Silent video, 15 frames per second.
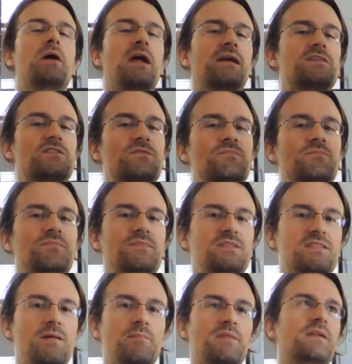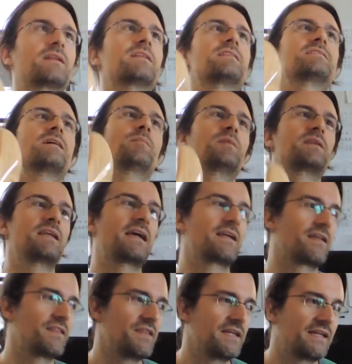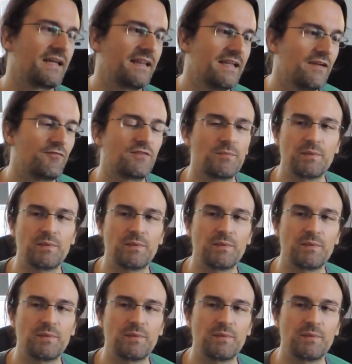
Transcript: pegs, something I think I left